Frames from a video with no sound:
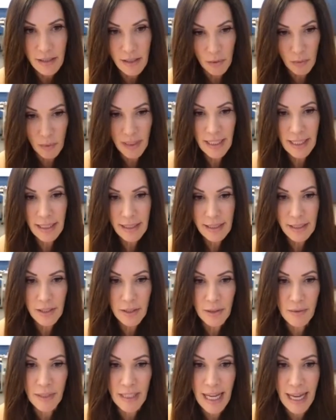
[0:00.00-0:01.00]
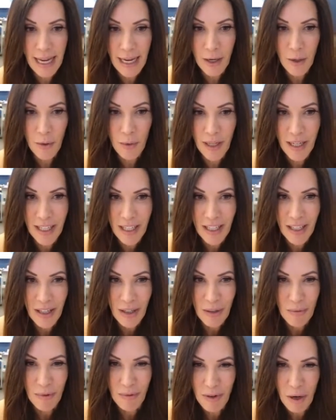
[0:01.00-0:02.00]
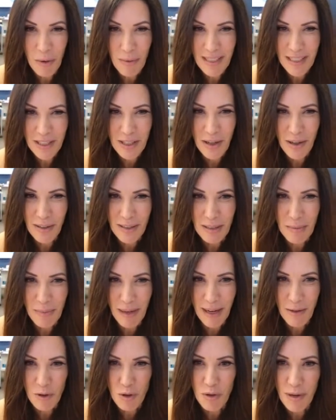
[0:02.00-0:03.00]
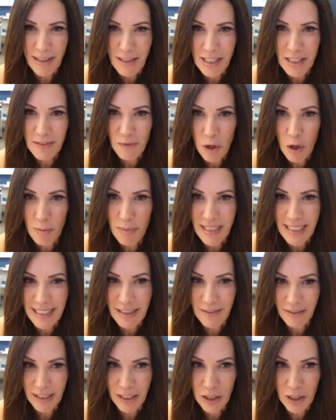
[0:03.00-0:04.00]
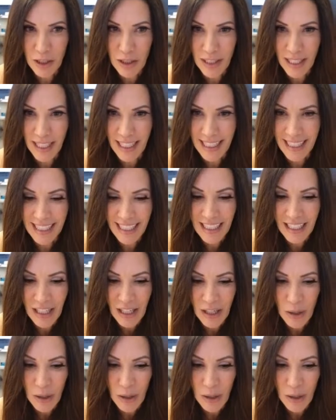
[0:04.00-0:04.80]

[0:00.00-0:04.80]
So we need to now, we've always talked about transformative learning.